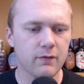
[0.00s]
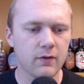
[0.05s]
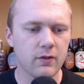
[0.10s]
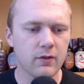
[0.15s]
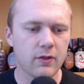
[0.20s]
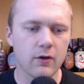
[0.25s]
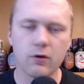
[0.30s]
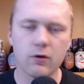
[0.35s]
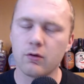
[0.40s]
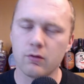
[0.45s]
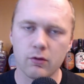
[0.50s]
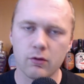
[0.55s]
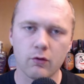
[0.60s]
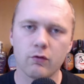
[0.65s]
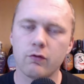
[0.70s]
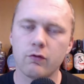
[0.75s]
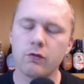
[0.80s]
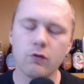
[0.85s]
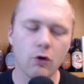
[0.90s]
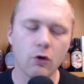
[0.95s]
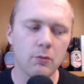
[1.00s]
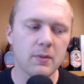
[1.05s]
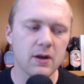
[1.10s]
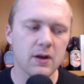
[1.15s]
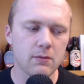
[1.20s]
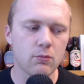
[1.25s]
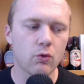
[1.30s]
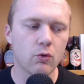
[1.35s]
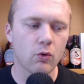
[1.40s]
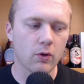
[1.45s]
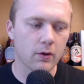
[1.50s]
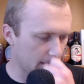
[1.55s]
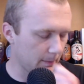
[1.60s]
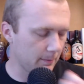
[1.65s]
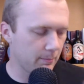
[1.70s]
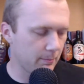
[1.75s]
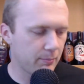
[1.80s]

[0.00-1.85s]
There's so many more,